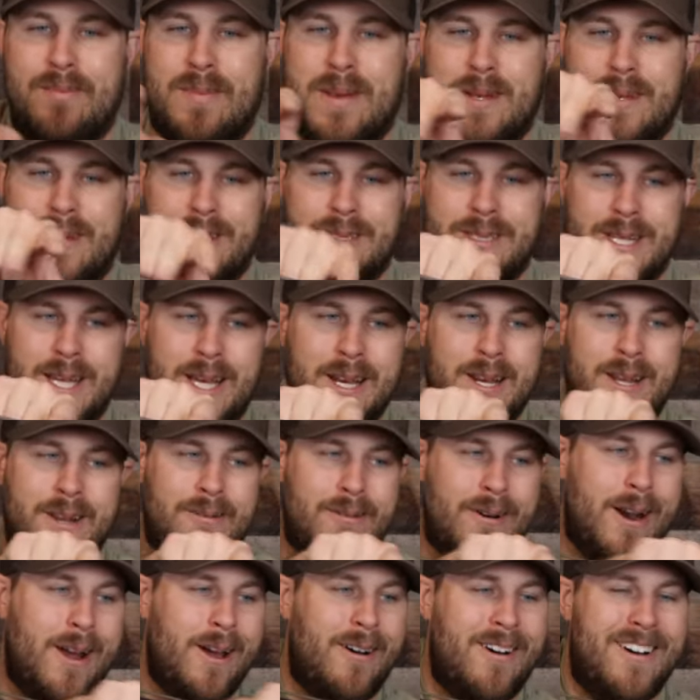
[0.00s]
a bit dented
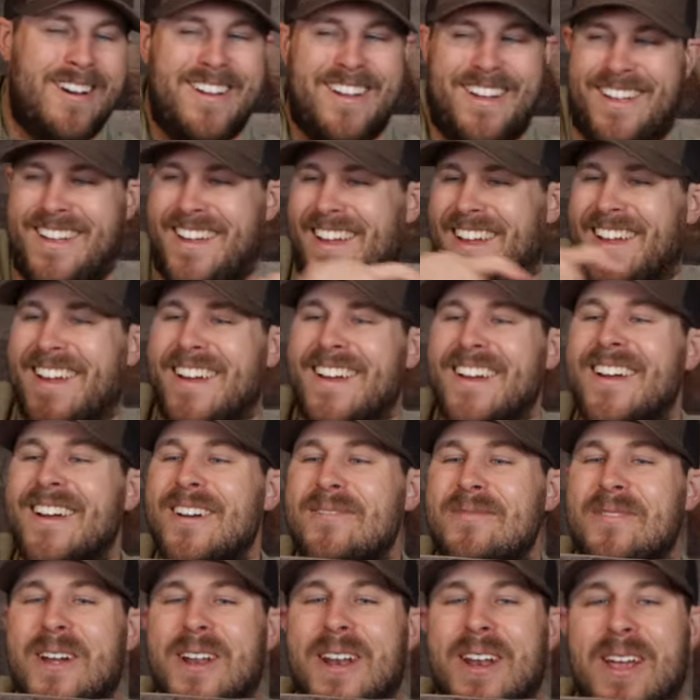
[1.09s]
rail,
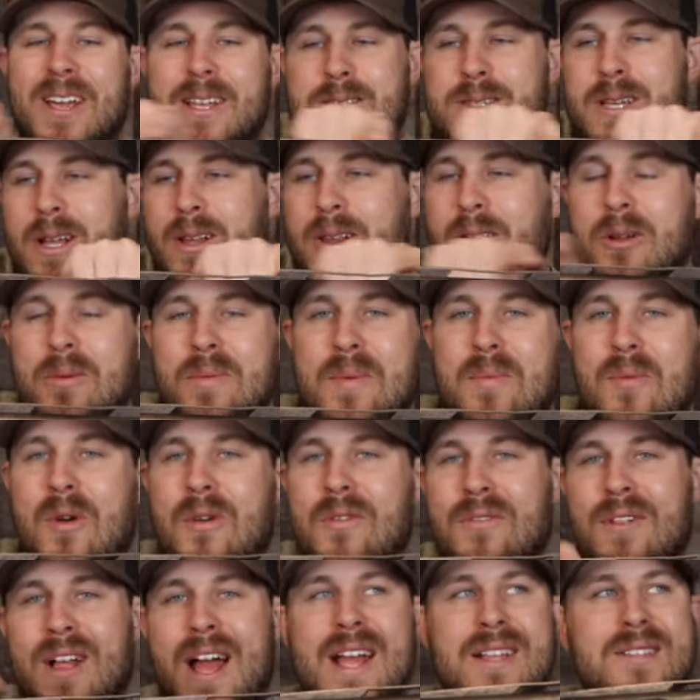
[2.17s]
but it's a little bit
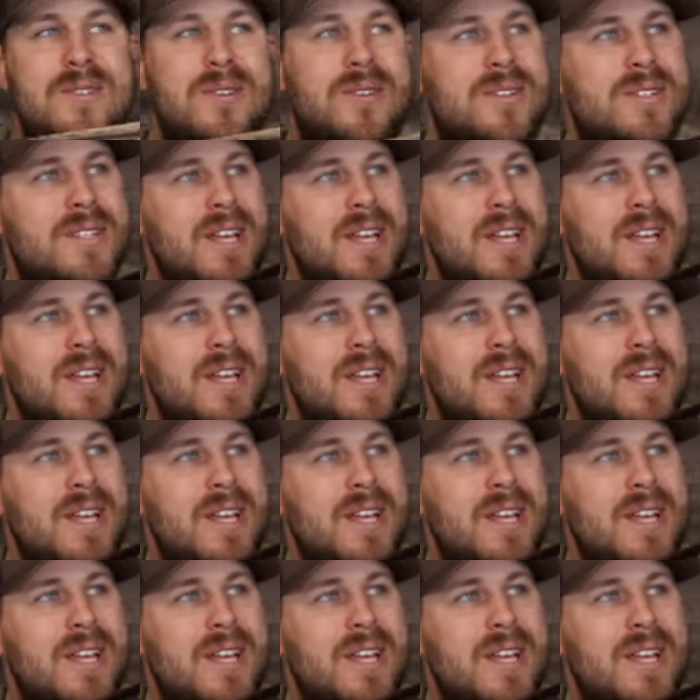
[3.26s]
more flat. So the